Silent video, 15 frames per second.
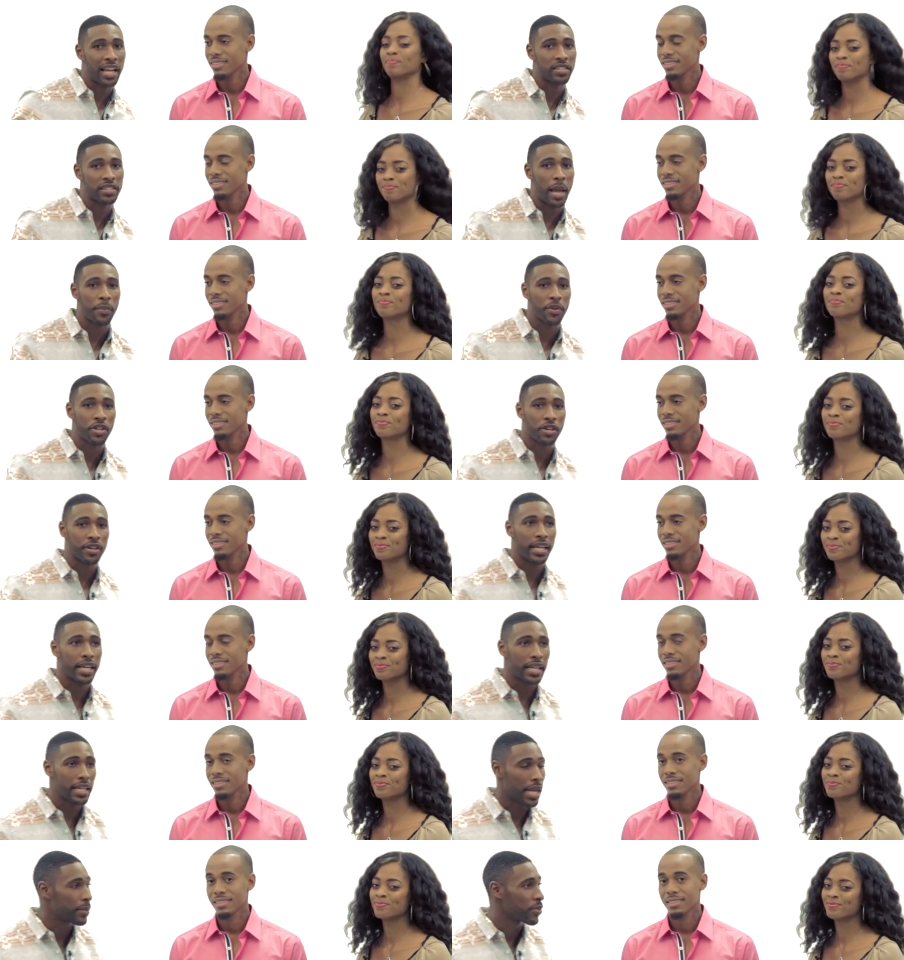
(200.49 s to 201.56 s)
Speaker 1: Relish
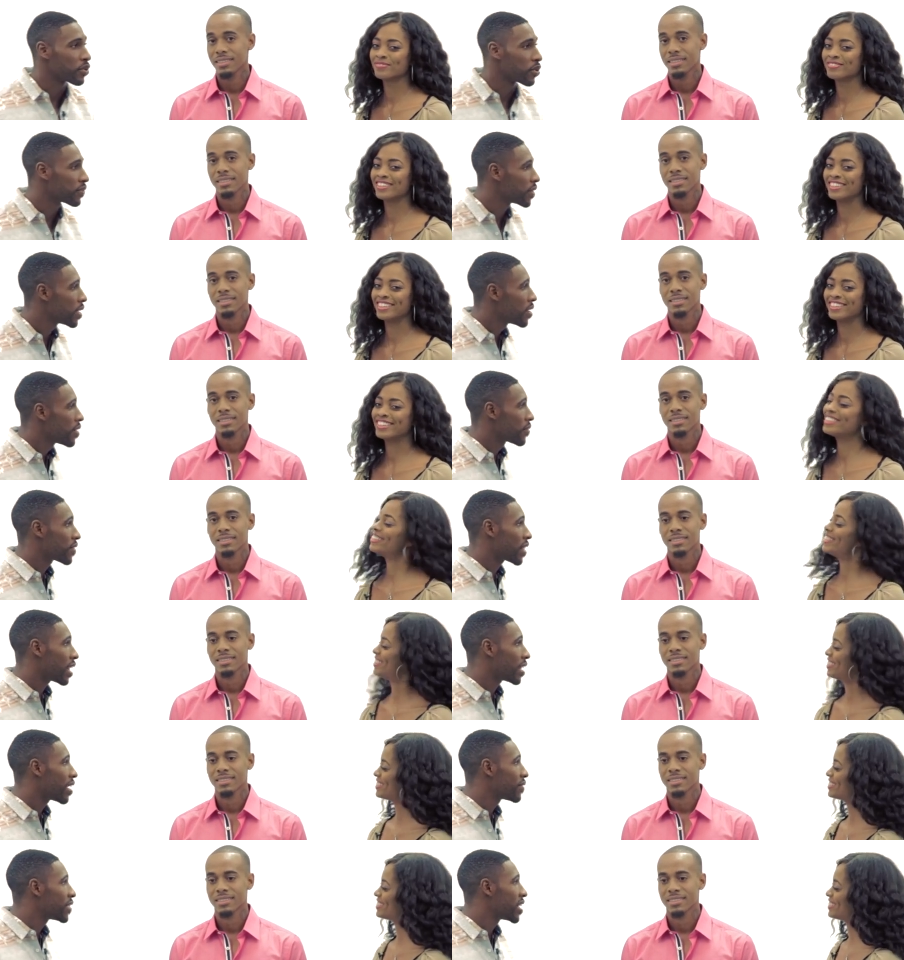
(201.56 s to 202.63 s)
Epicurea in Limegrove for
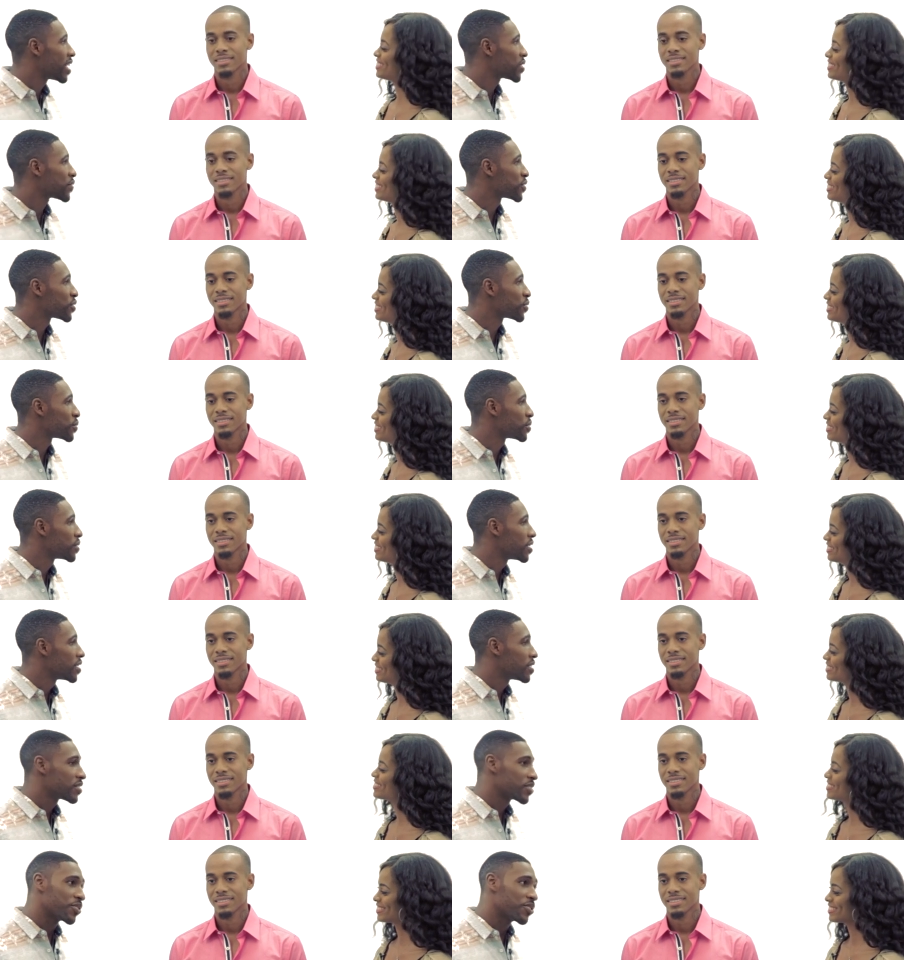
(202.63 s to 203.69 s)
that lovely lunch for two.
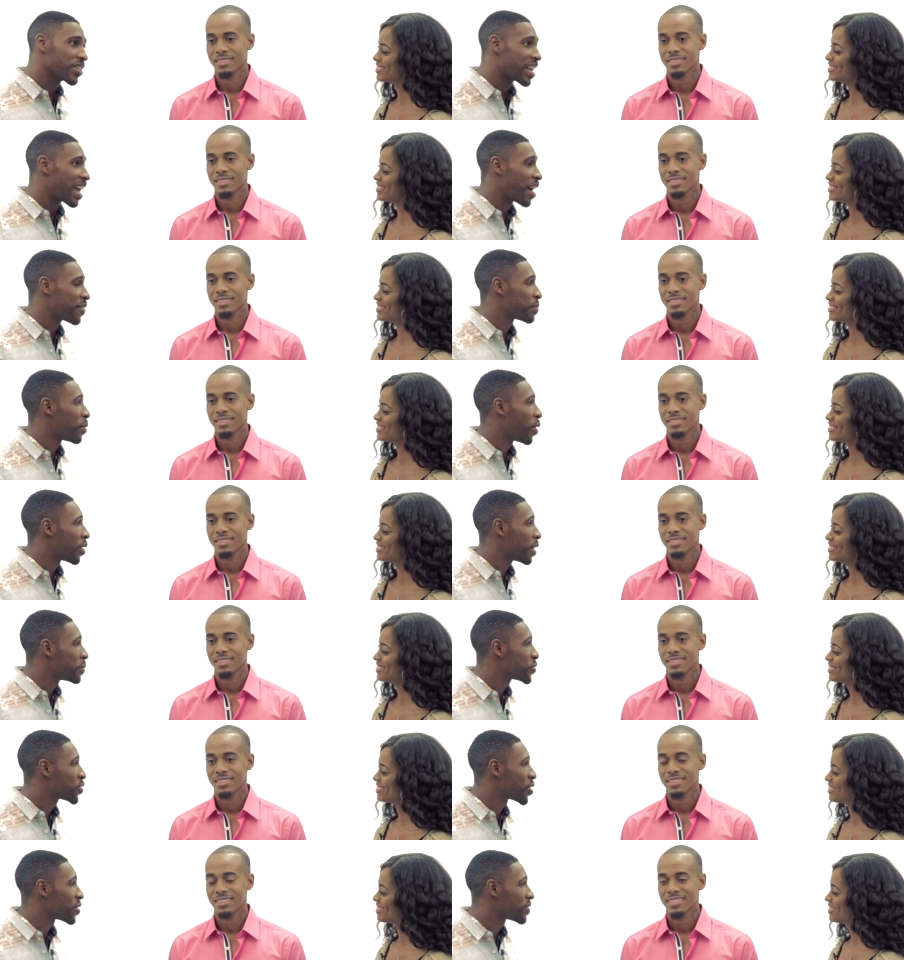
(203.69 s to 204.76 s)
So you're gonna have a ball,
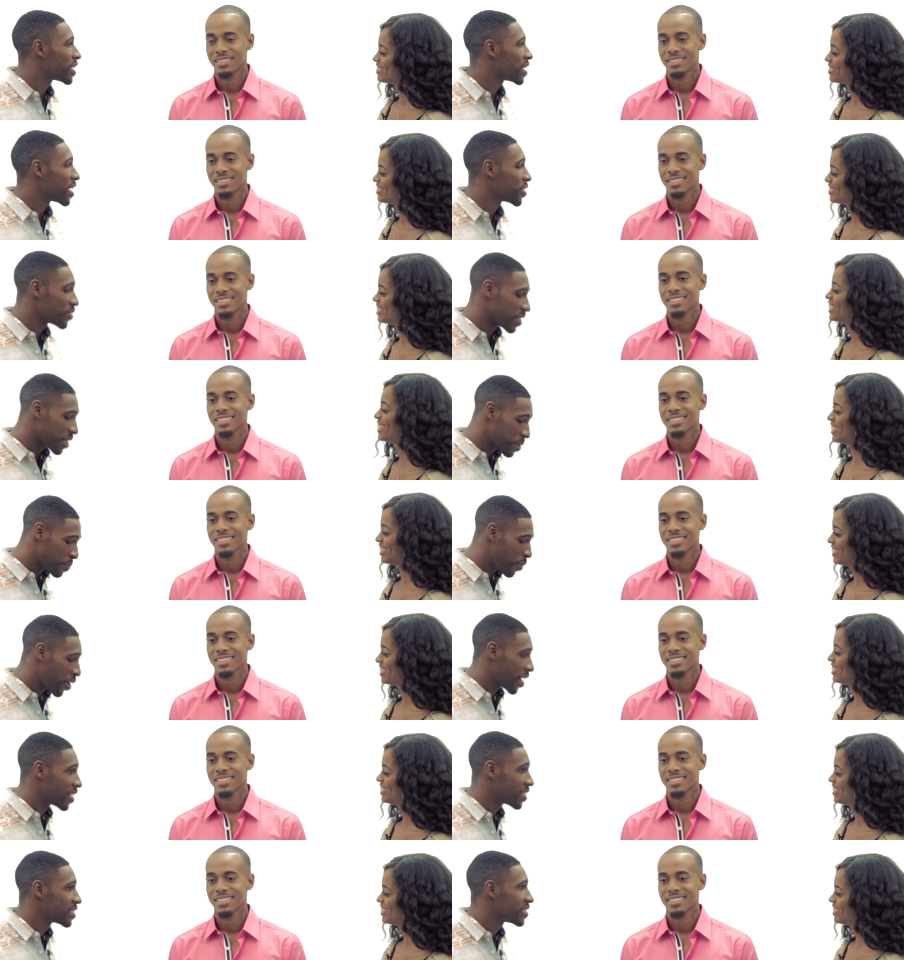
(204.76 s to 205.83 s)
I'm sure of it, and you look the
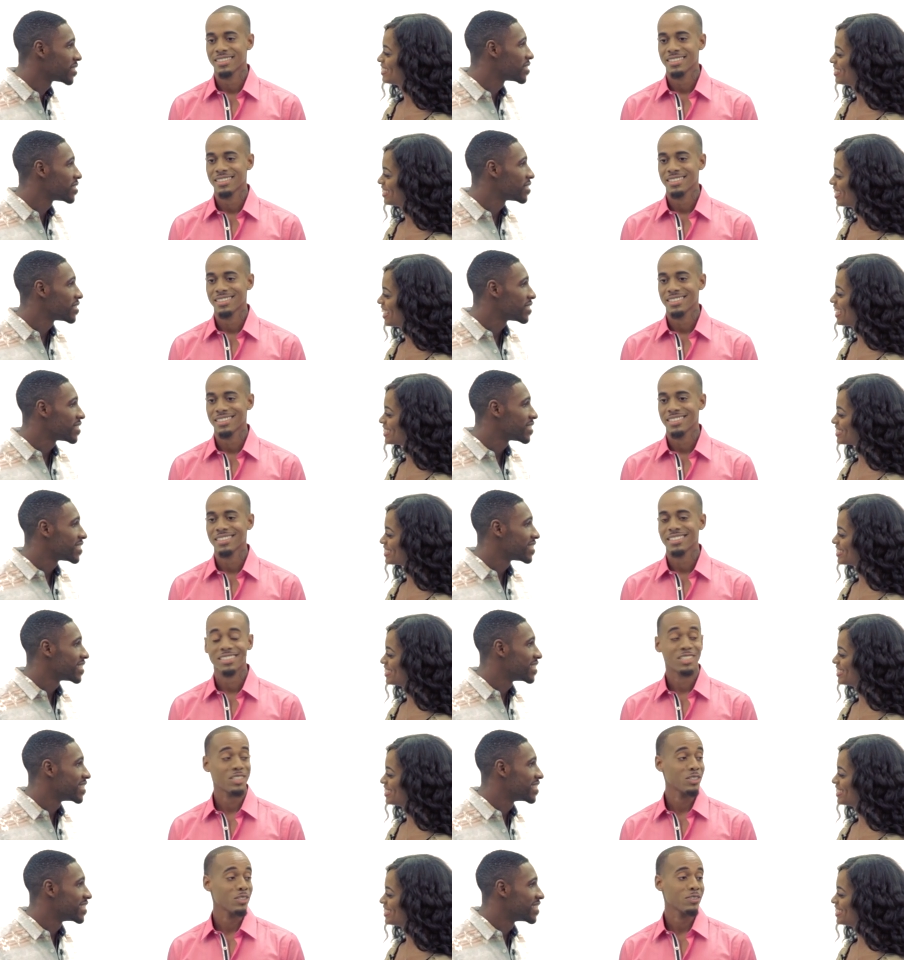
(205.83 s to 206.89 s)
part.
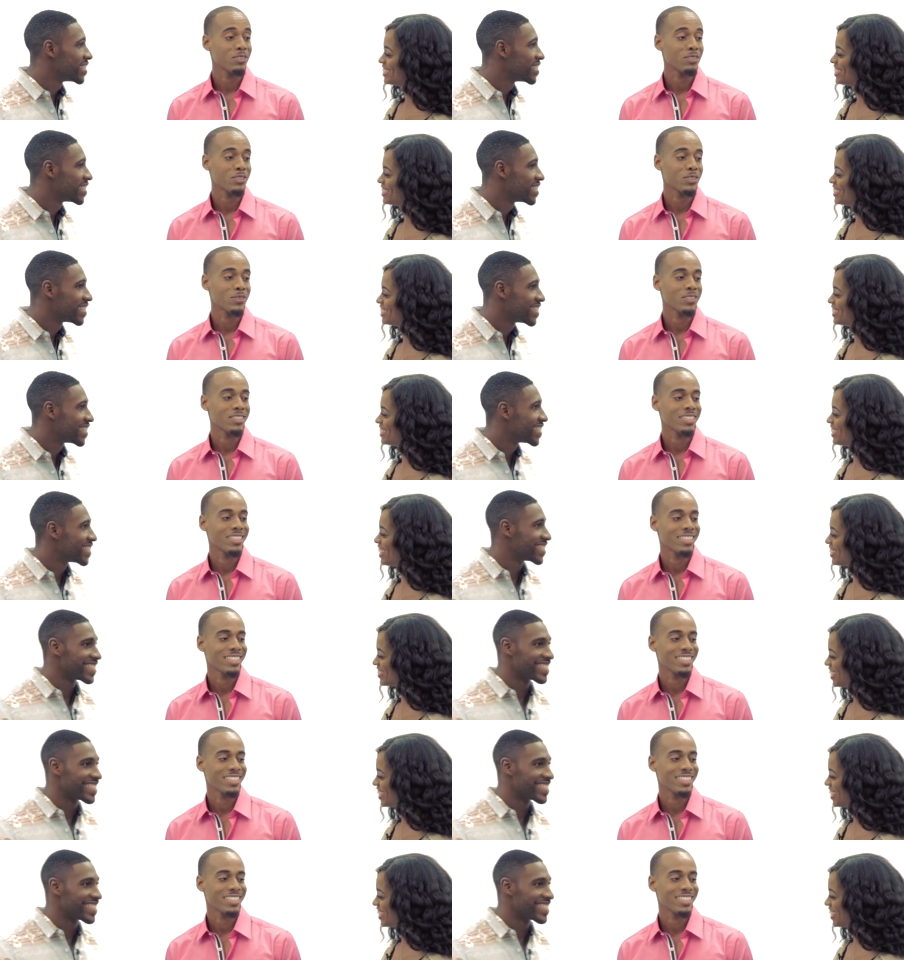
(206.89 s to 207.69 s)
Speaker 2: Excellent. All